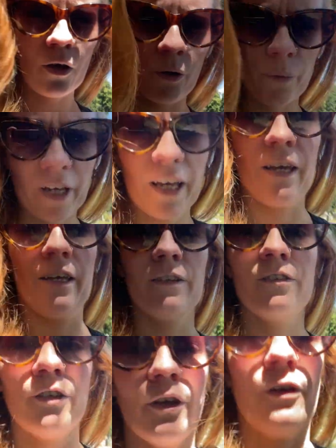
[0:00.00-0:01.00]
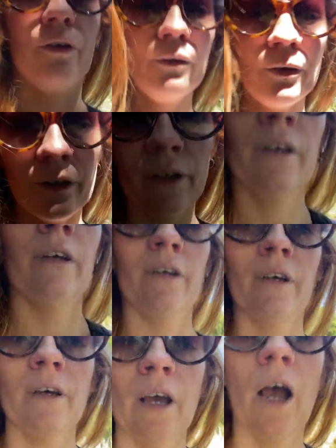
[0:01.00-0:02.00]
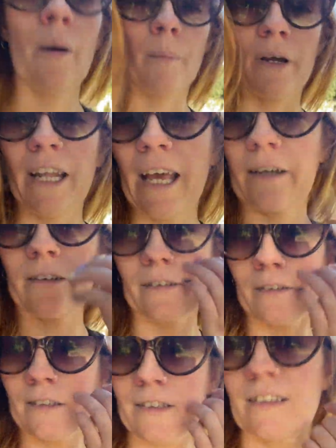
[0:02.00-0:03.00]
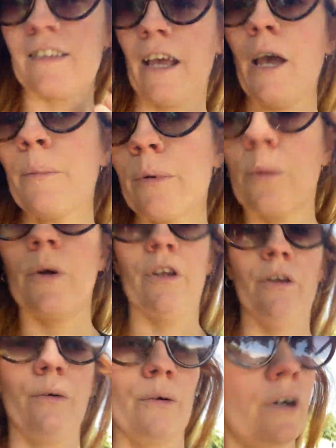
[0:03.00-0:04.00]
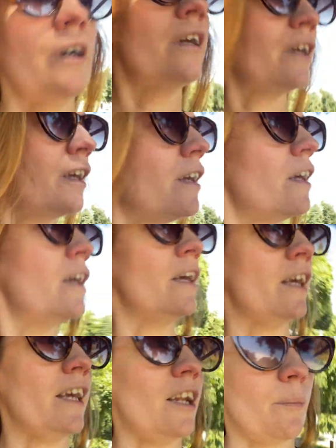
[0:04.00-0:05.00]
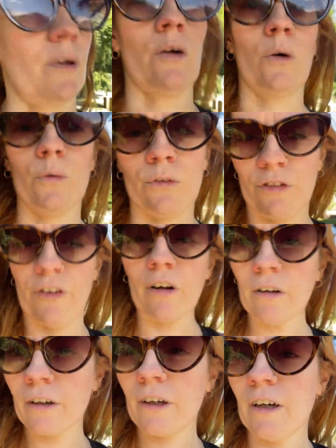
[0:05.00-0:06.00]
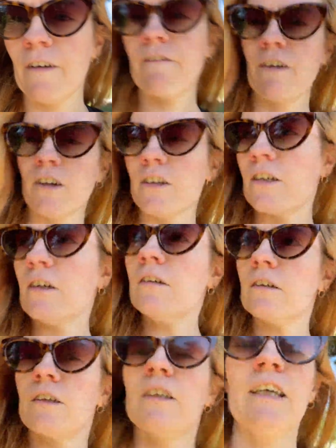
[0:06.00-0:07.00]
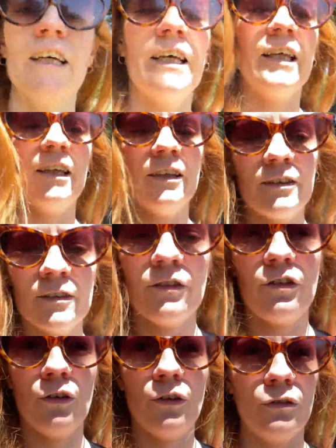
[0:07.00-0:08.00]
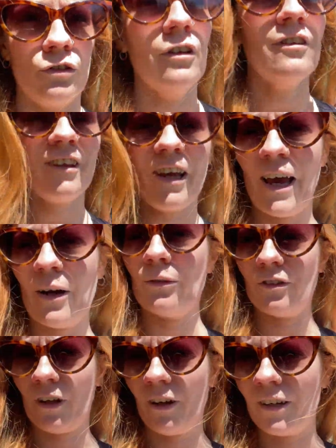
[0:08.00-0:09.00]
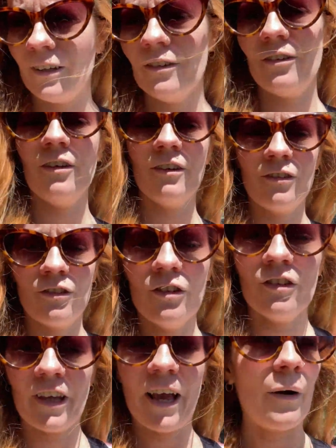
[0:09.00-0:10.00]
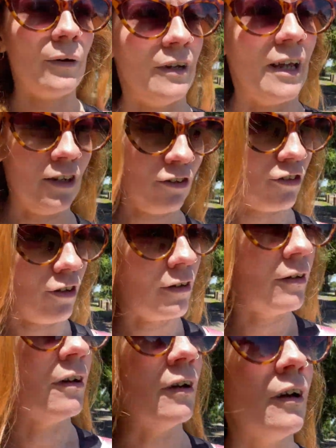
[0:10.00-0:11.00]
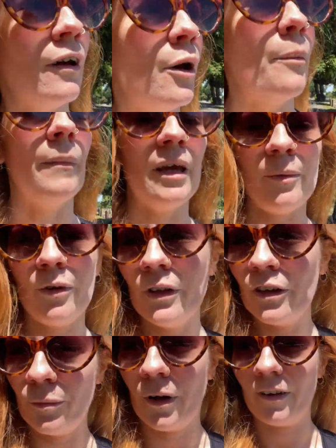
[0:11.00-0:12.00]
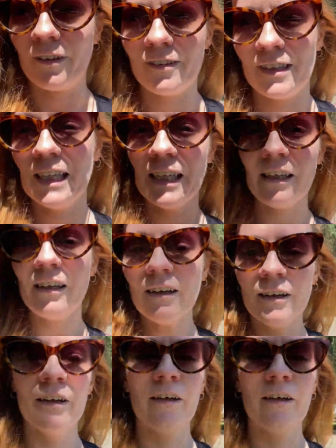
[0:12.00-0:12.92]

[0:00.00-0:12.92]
Okay, so my next step when you're in a big old funkadunk, is to just get outside, just get out in nature. Maybe you live by the sea,